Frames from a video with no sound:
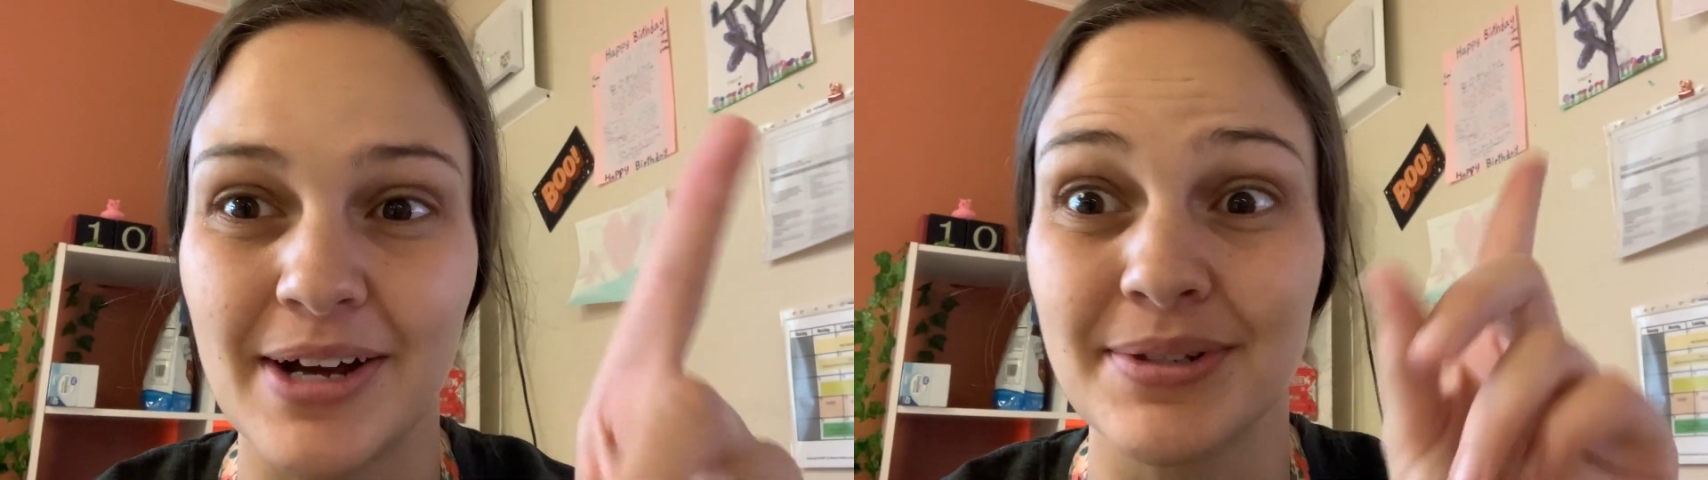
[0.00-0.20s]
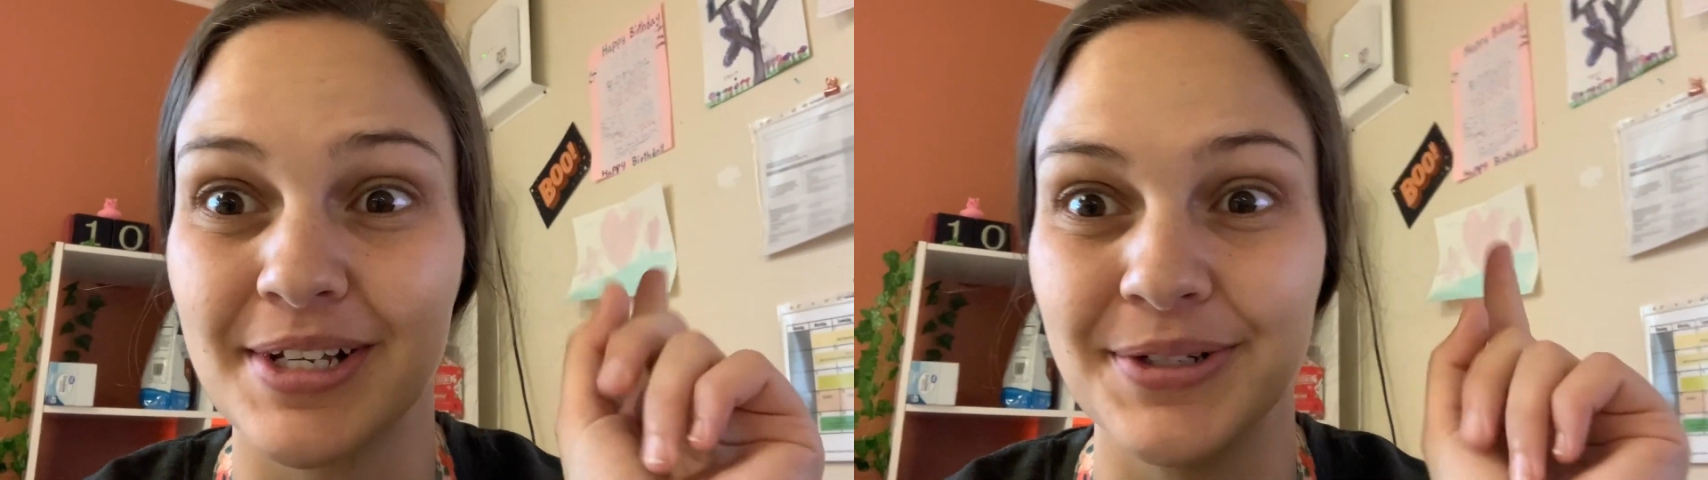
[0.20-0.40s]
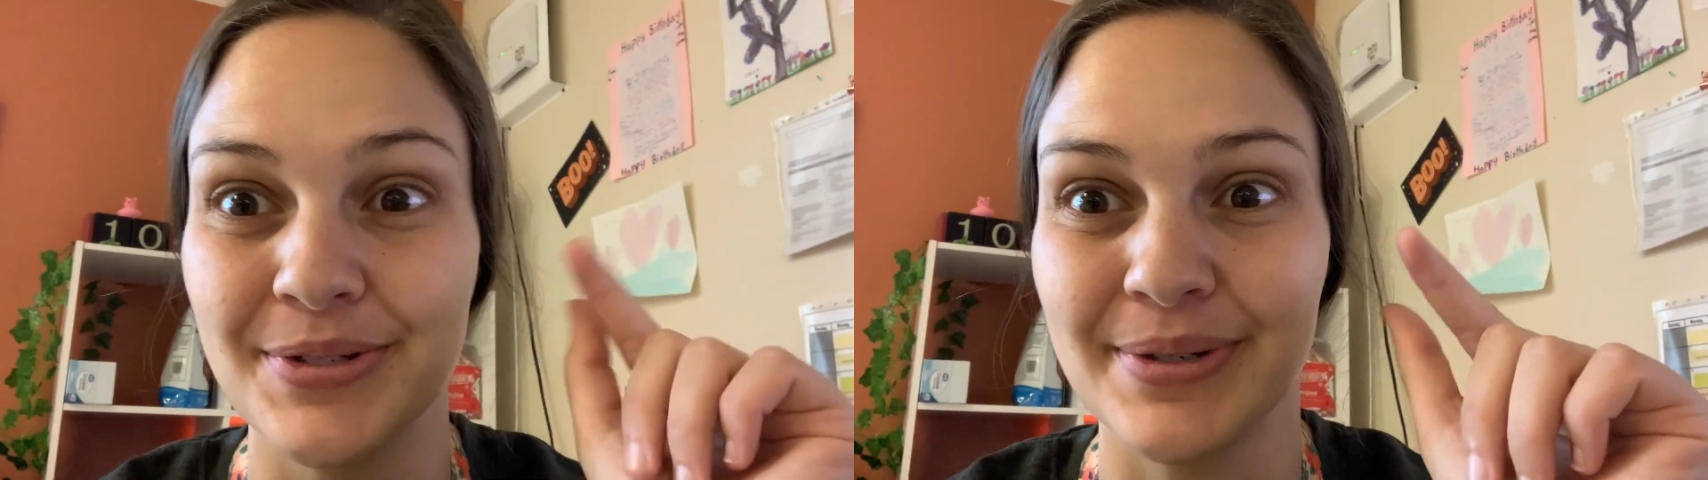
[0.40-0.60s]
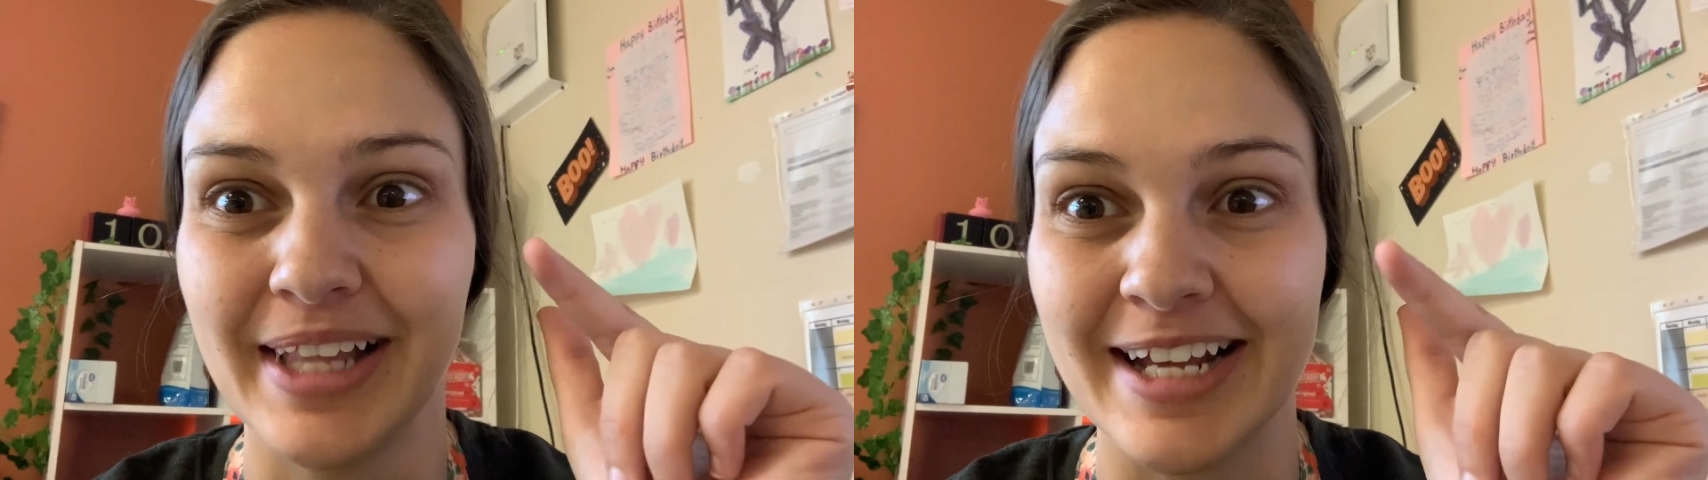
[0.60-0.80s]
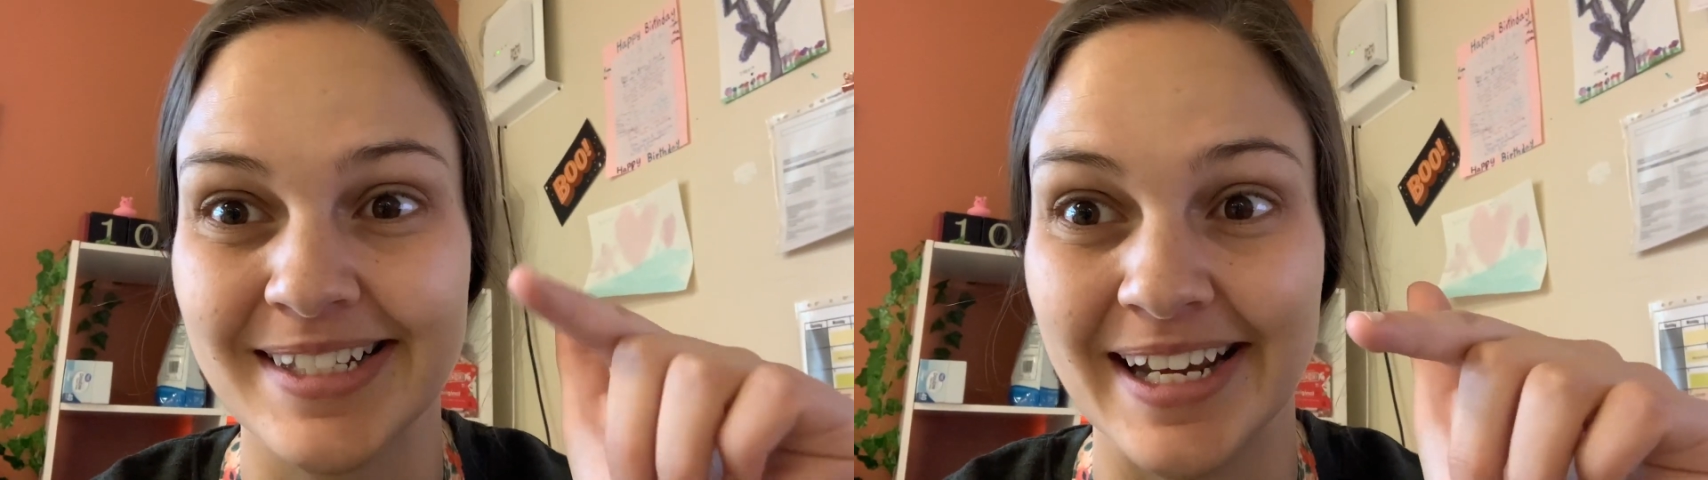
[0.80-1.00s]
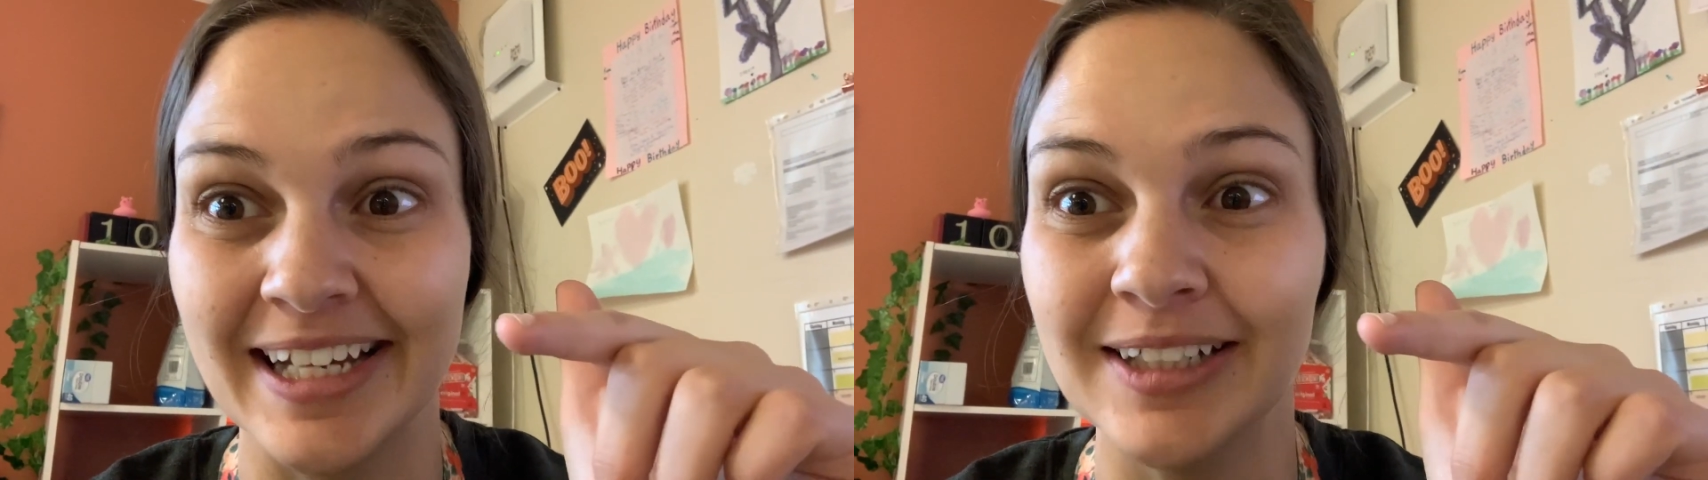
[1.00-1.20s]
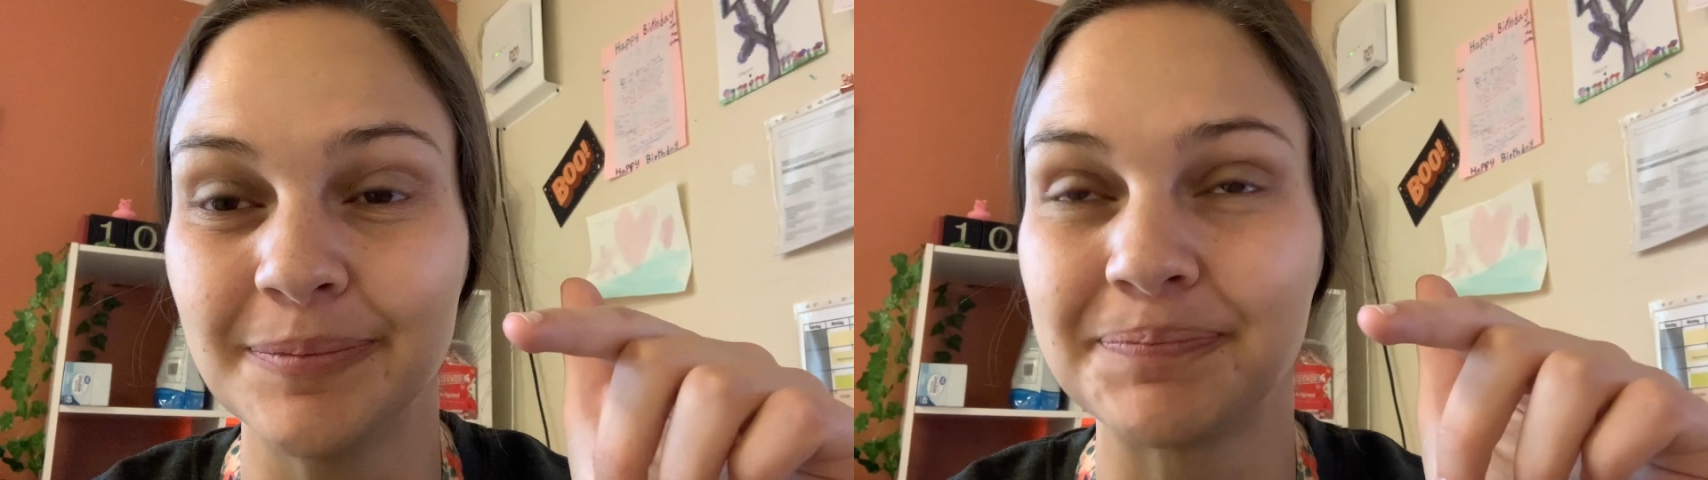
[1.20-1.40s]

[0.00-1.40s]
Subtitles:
I was going to do it last night